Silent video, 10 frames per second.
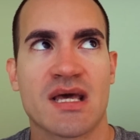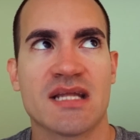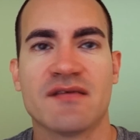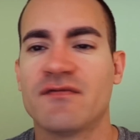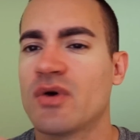
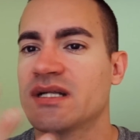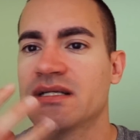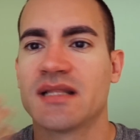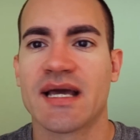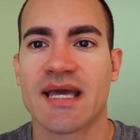it
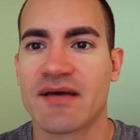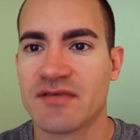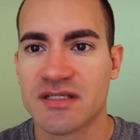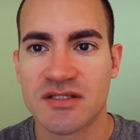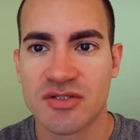avoided like
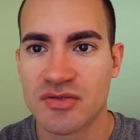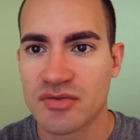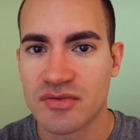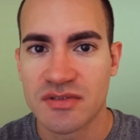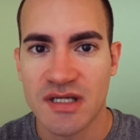having to do
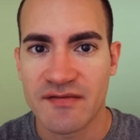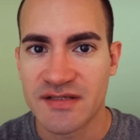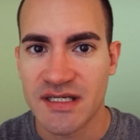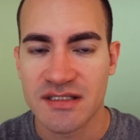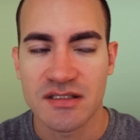tough
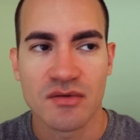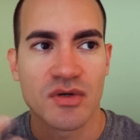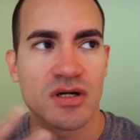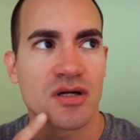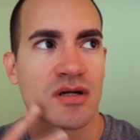dental
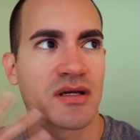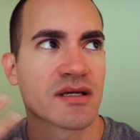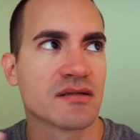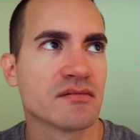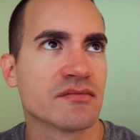work,
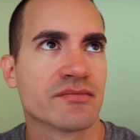and